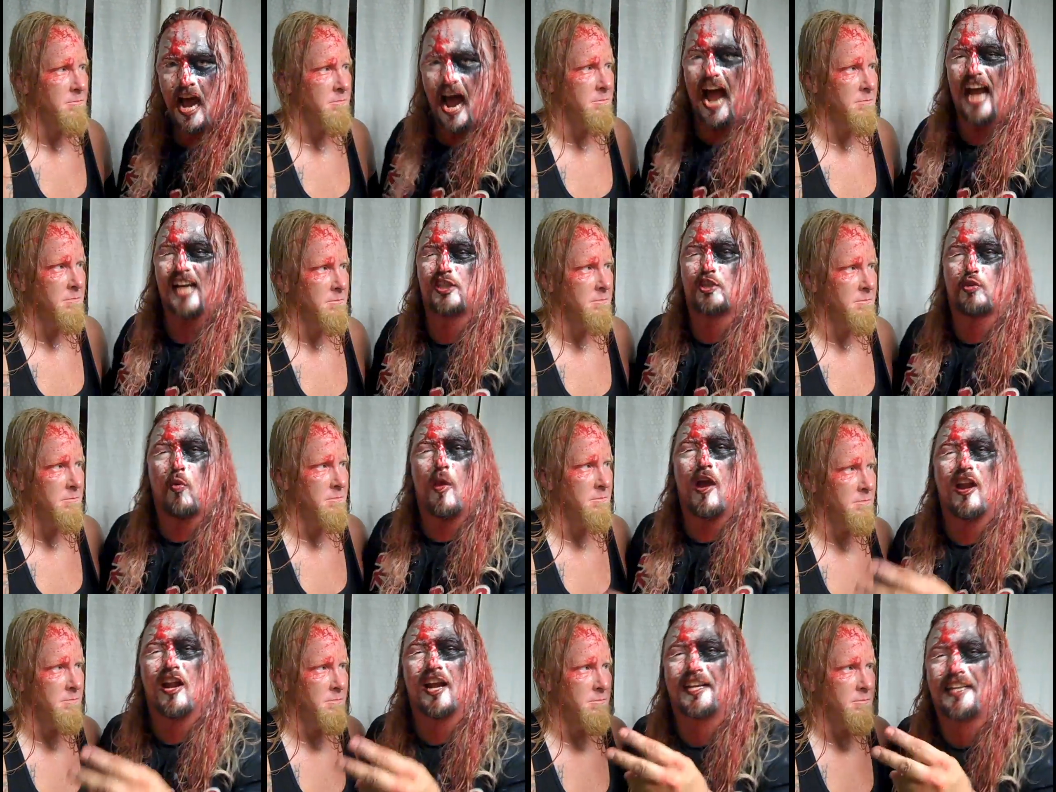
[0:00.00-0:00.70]
Speaker 1: I
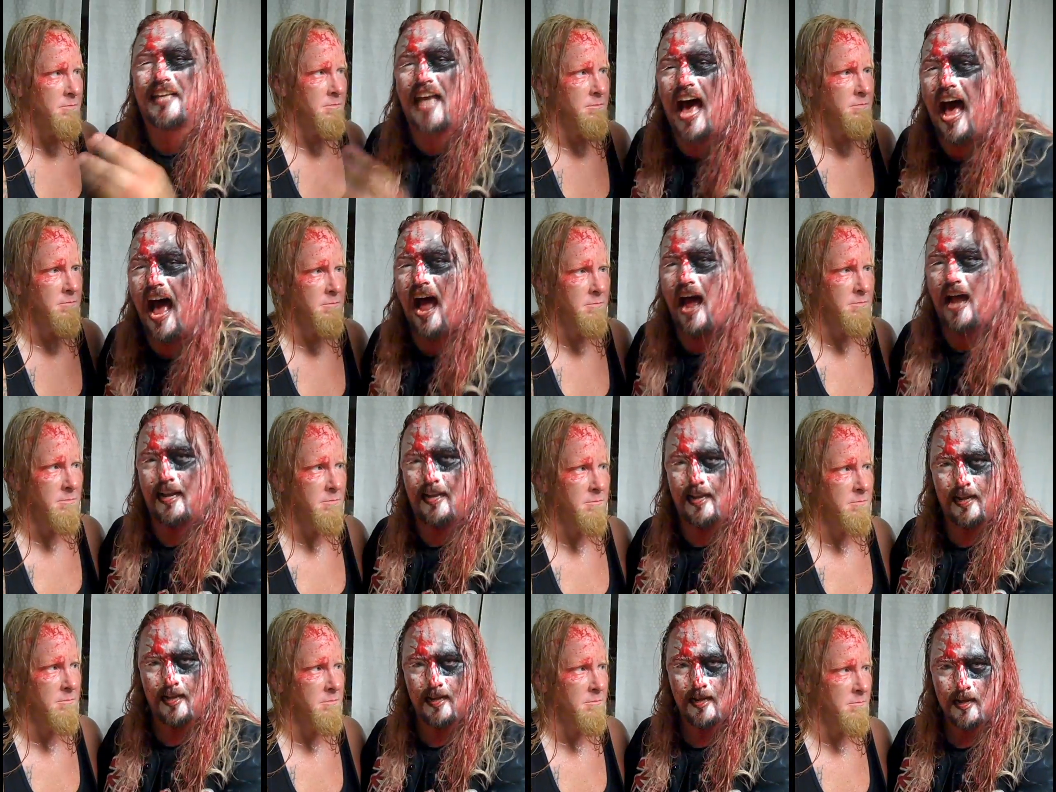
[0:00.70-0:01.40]
swear to
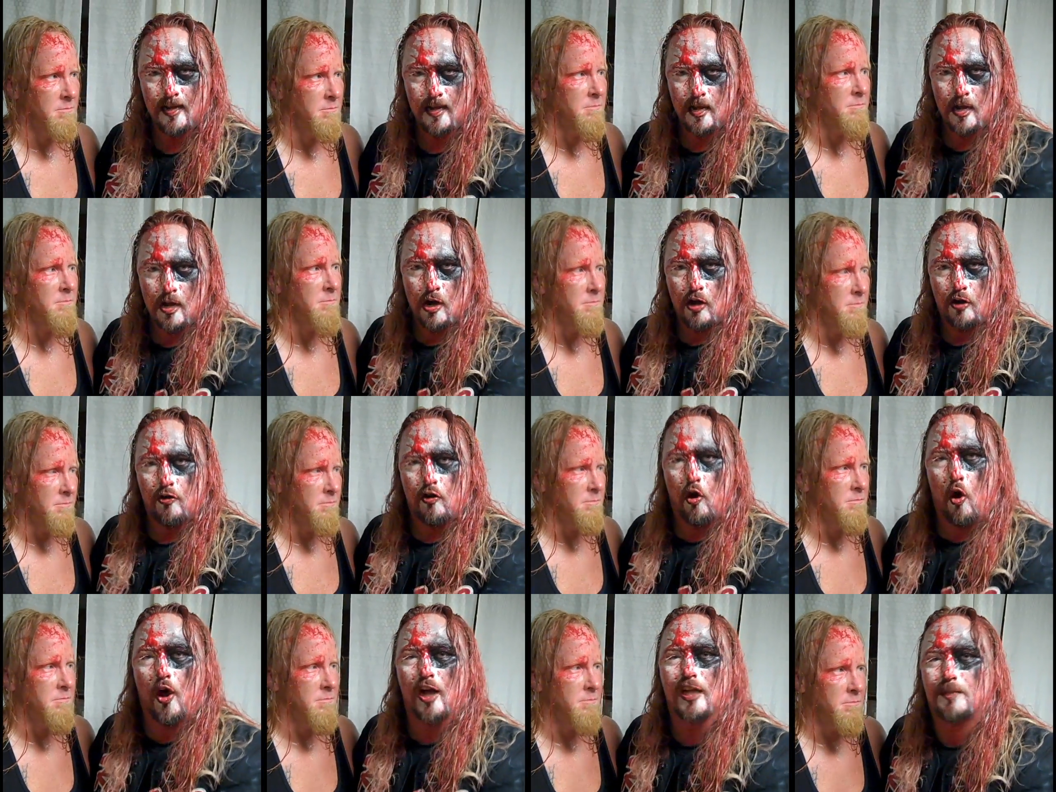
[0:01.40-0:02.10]
God,
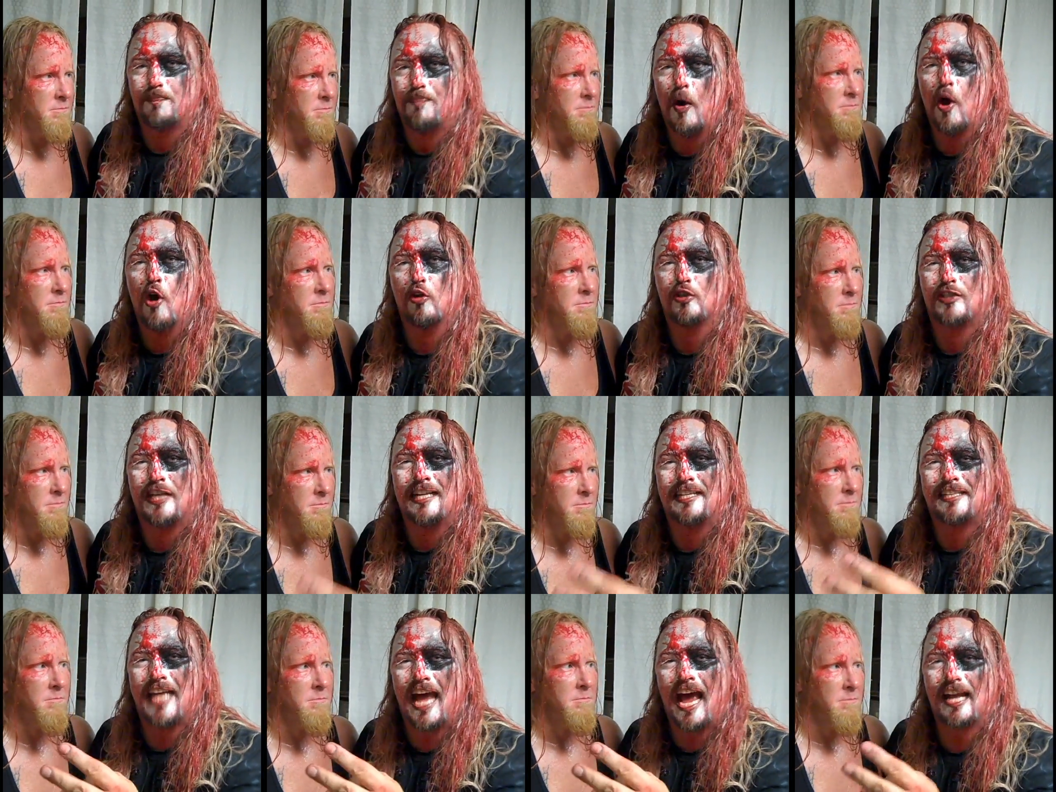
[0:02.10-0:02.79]
noise, booze,
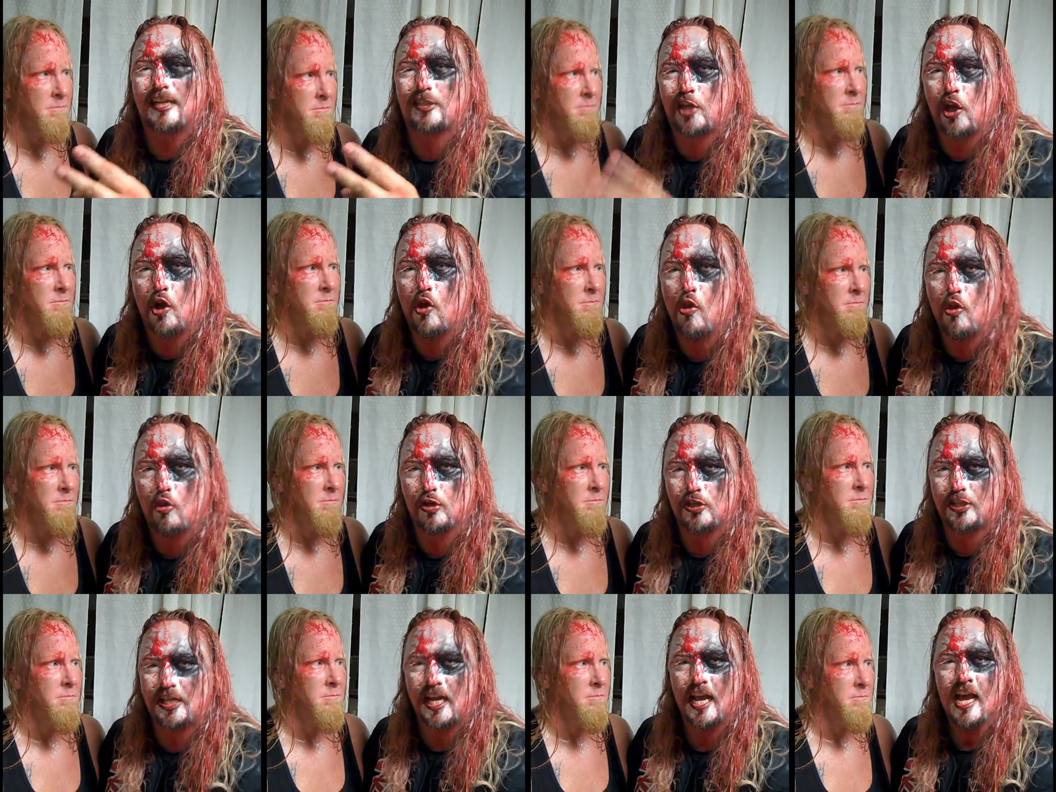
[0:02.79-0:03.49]
and
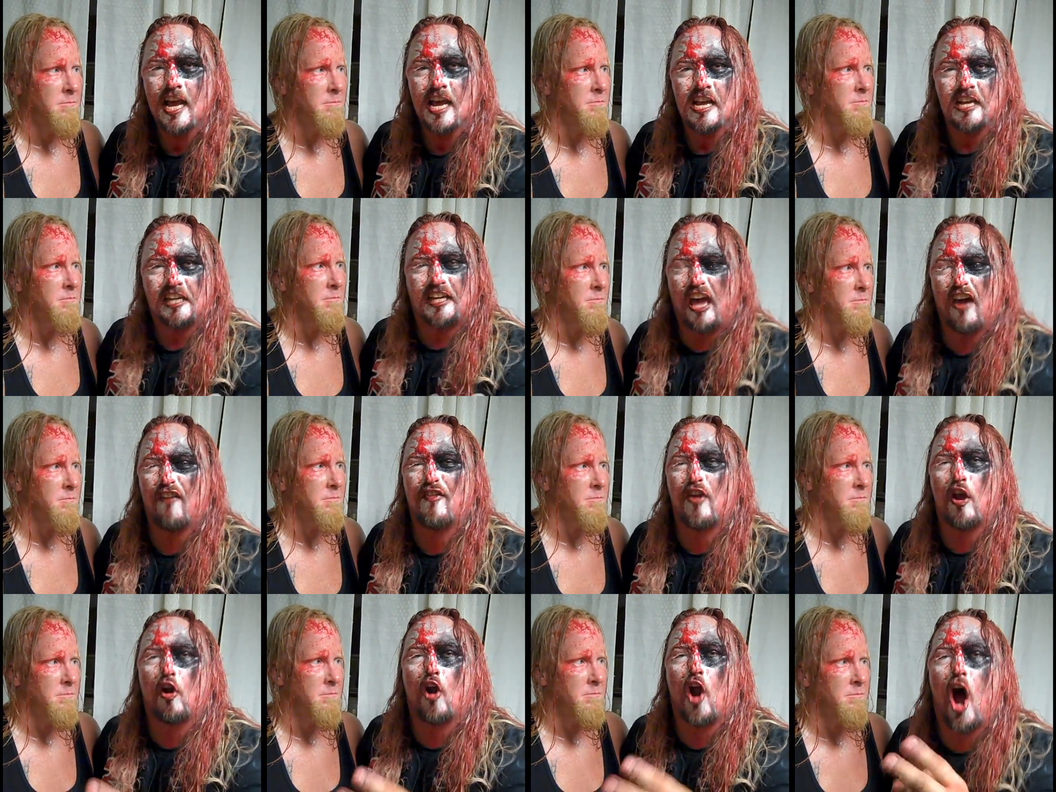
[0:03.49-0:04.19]
tattoos, give
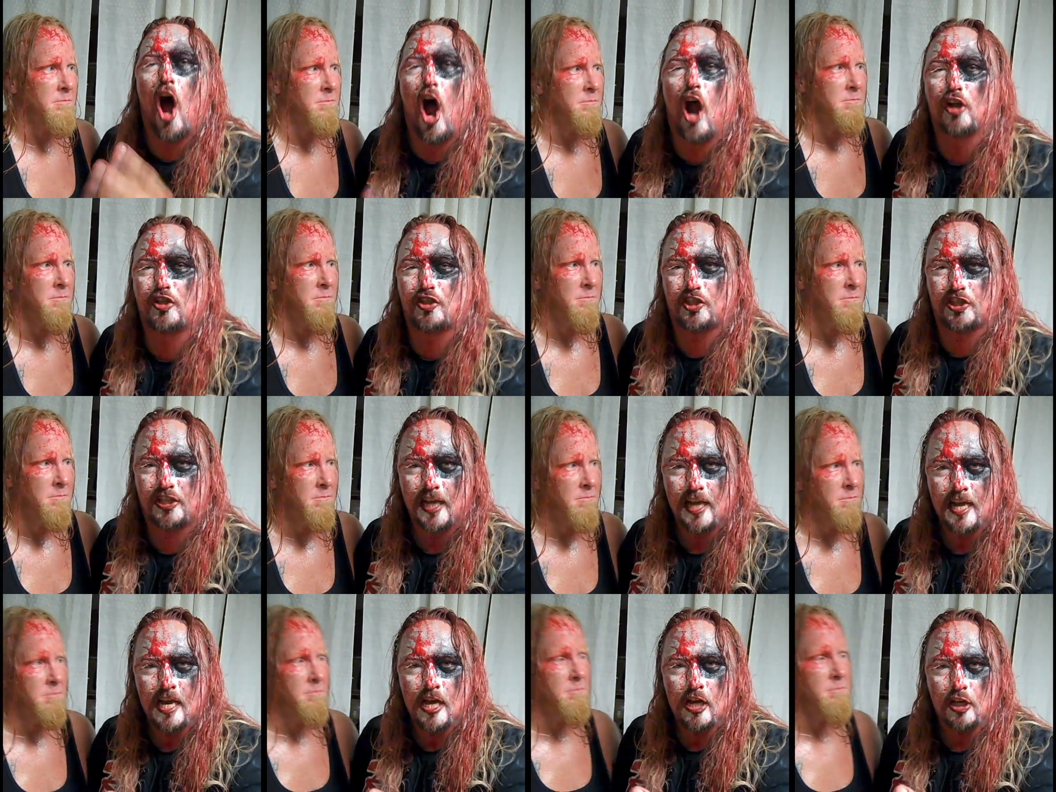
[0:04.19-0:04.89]
your
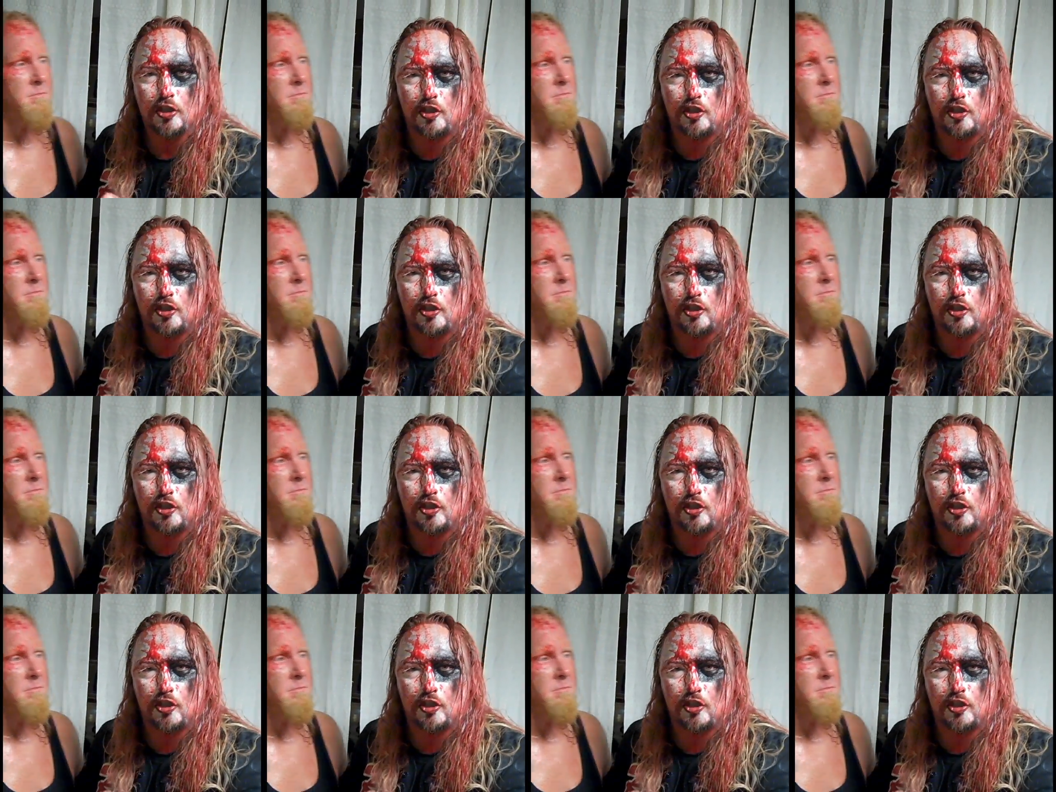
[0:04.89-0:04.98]
hearts